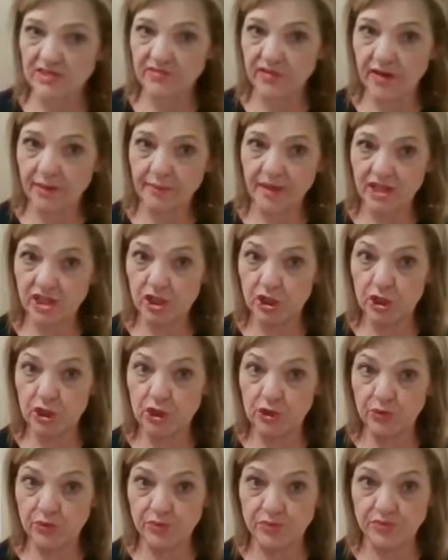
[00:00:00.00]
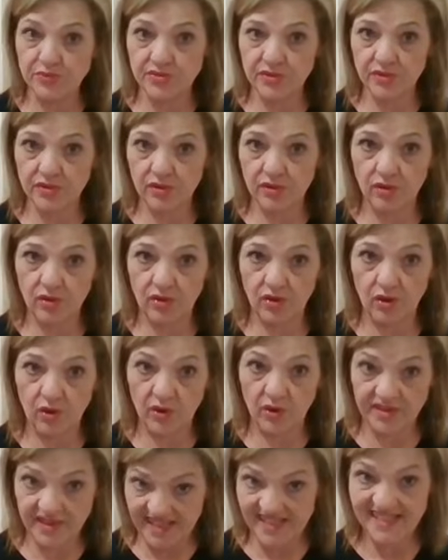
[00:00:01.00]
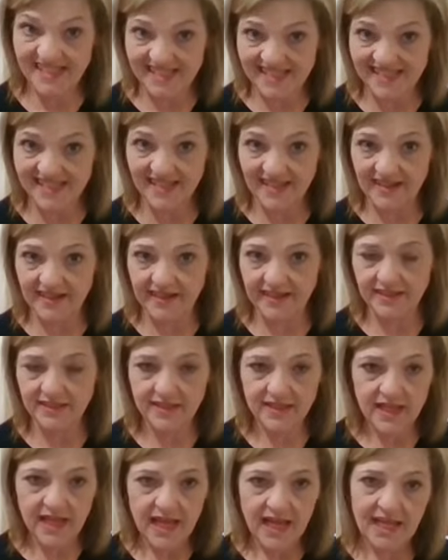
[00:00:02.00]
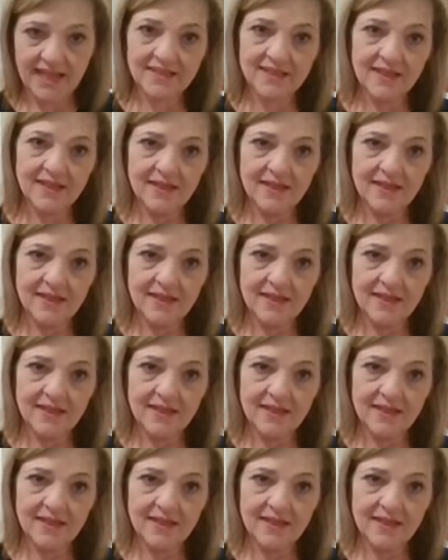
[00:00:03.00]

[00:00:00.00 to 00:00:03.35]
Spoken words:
frame I could use on this design, and